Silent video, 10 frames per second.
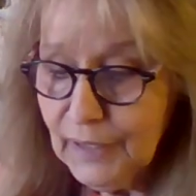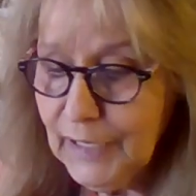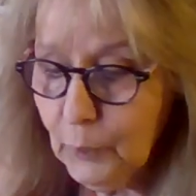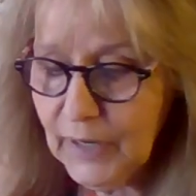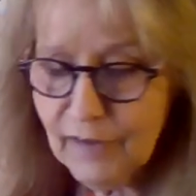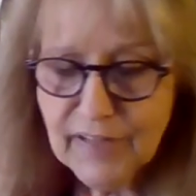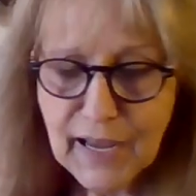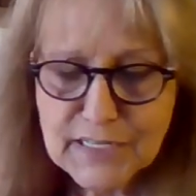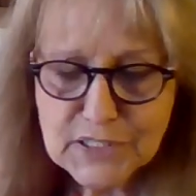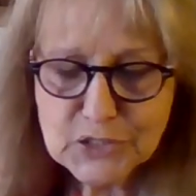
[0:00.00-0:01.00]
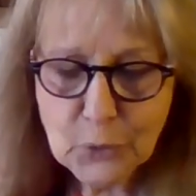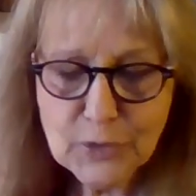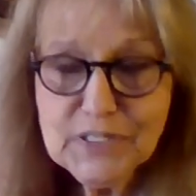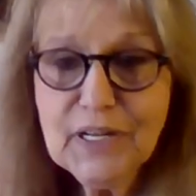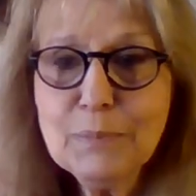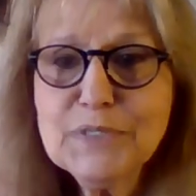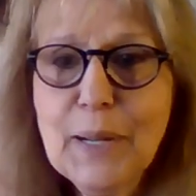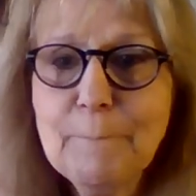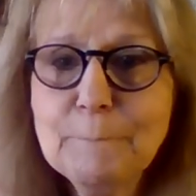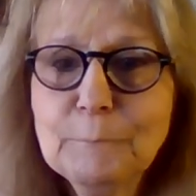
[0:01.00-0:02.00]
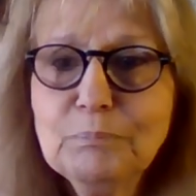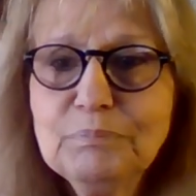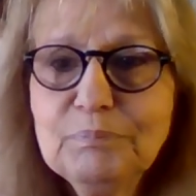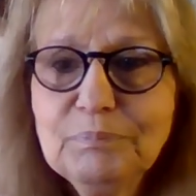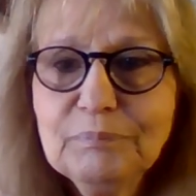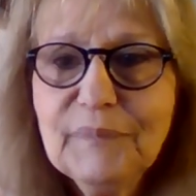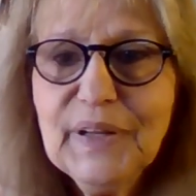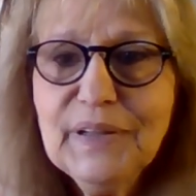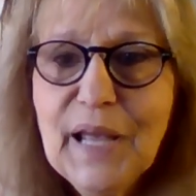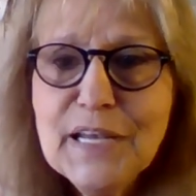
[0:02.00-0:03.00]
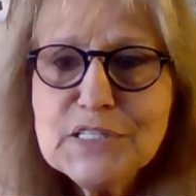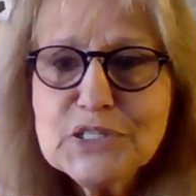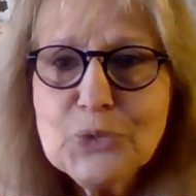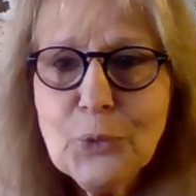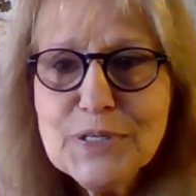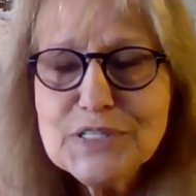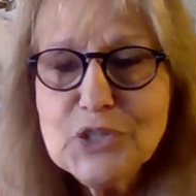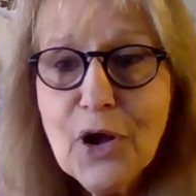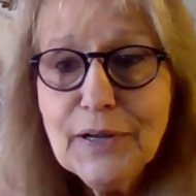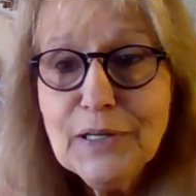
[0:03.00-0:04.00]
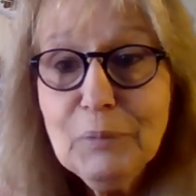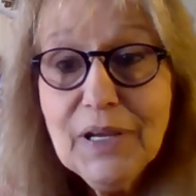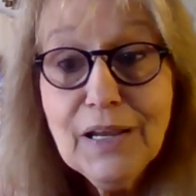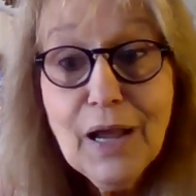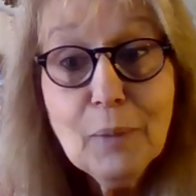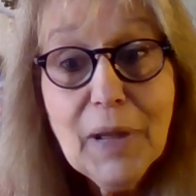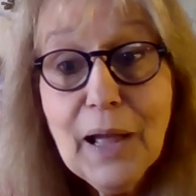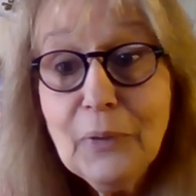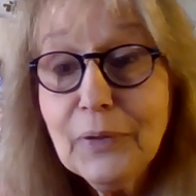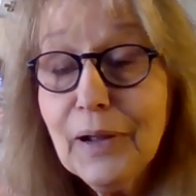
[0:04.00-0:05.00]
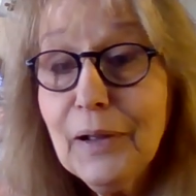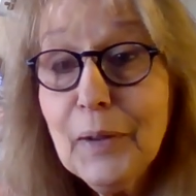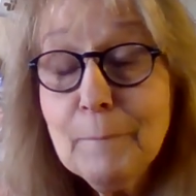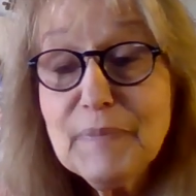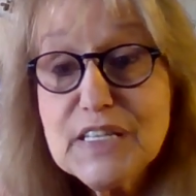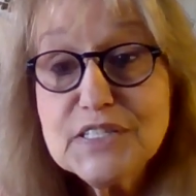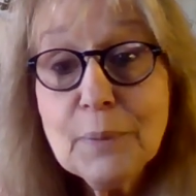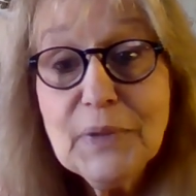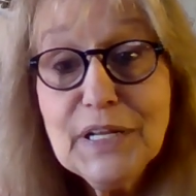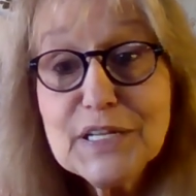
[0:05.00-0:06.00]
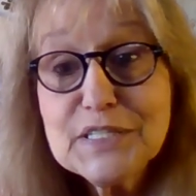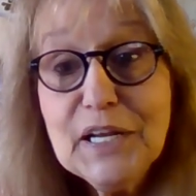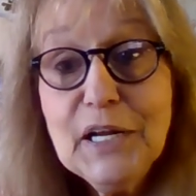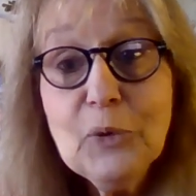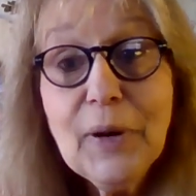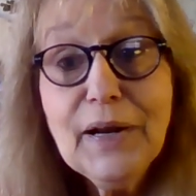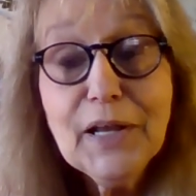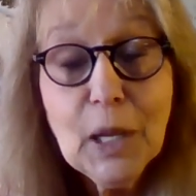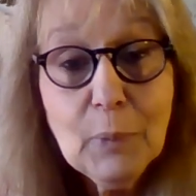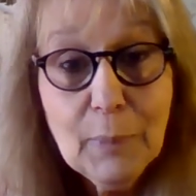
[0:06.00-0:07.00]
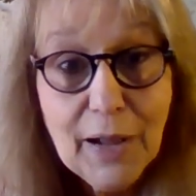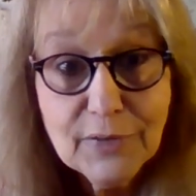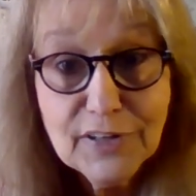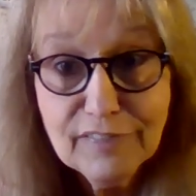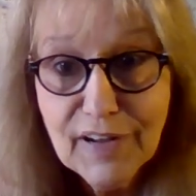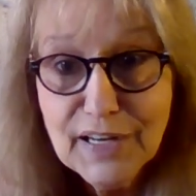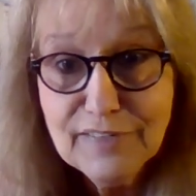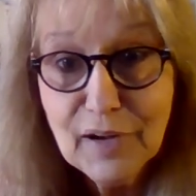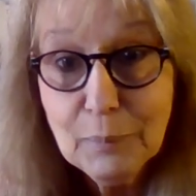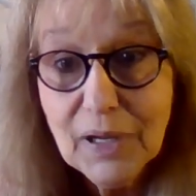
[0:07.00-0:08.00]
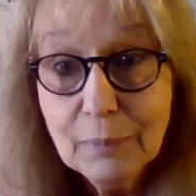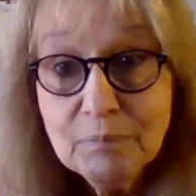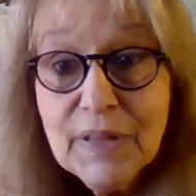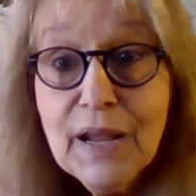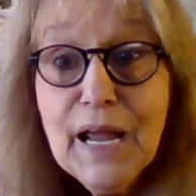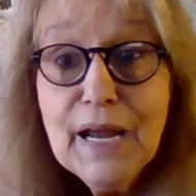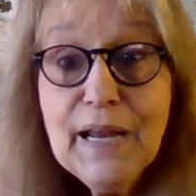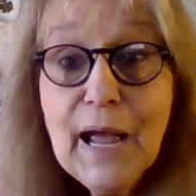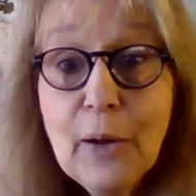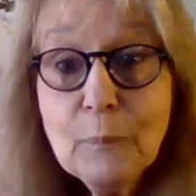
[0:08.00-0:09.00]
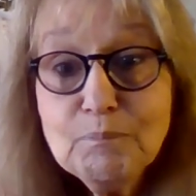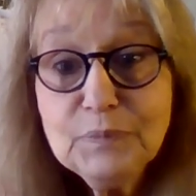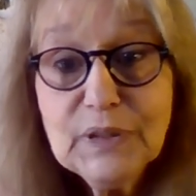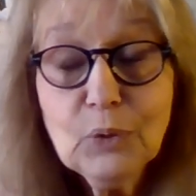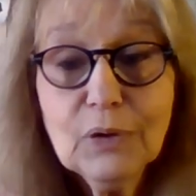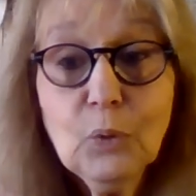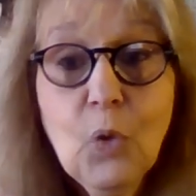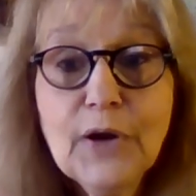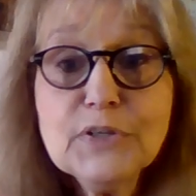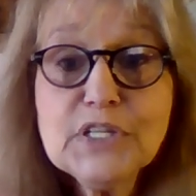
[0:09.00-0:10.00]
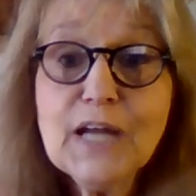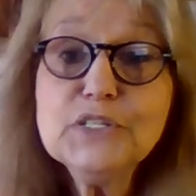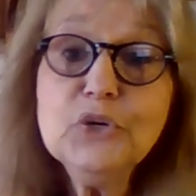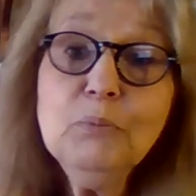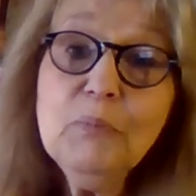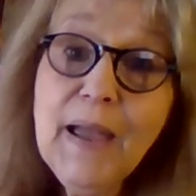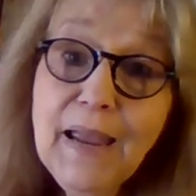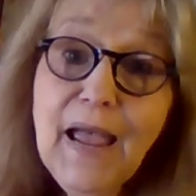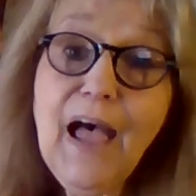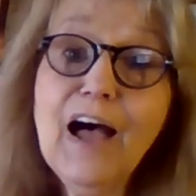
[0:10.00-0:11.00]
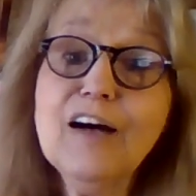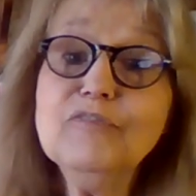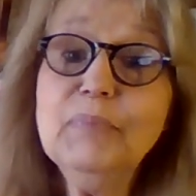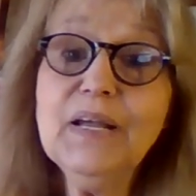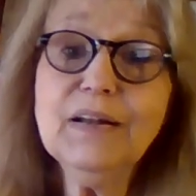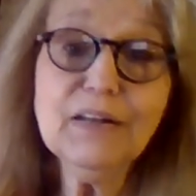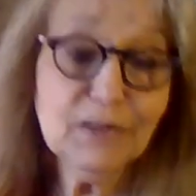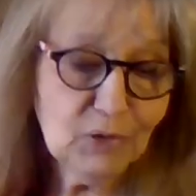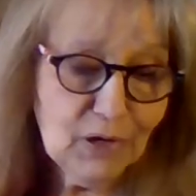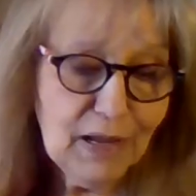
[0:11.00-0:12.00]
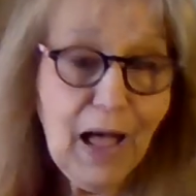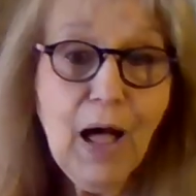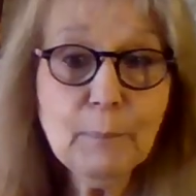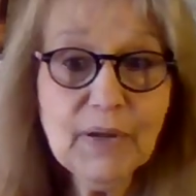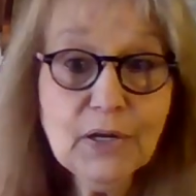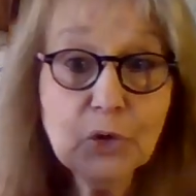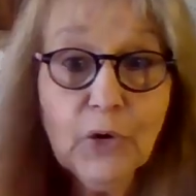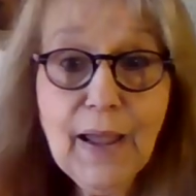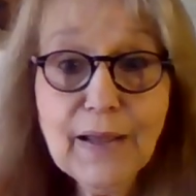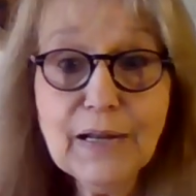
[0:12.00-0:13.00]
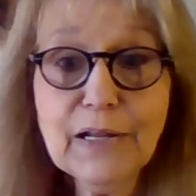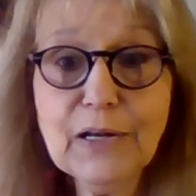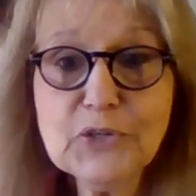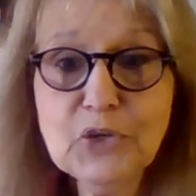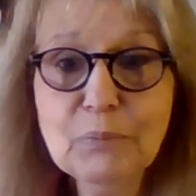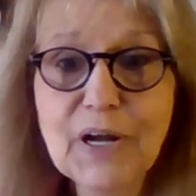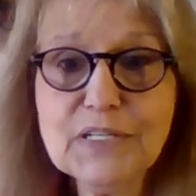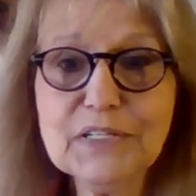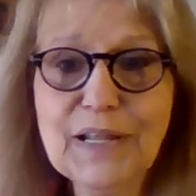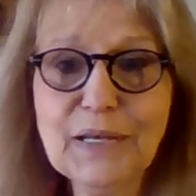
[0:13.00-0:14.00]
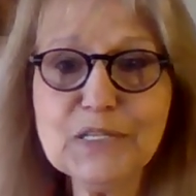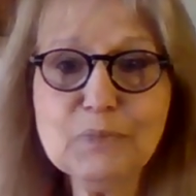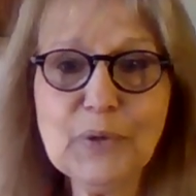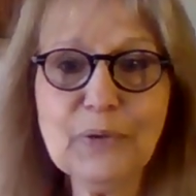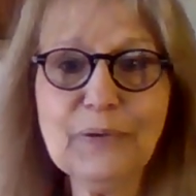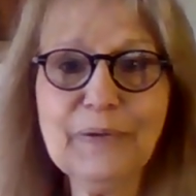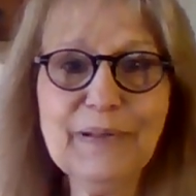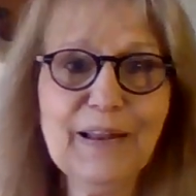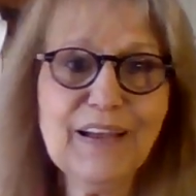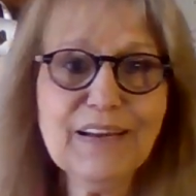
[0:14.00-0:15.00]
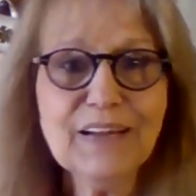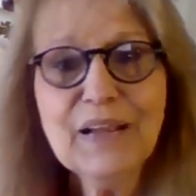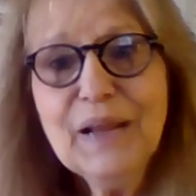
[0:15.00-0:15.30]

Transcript: Now we have the Ace of Swords that comes up. The Ace of Swords is talking to me about um, something that is getting ready to come about in divine timing. Now, water signs, you may have been up in your head a little too much. Thank you, Spirit, on the light.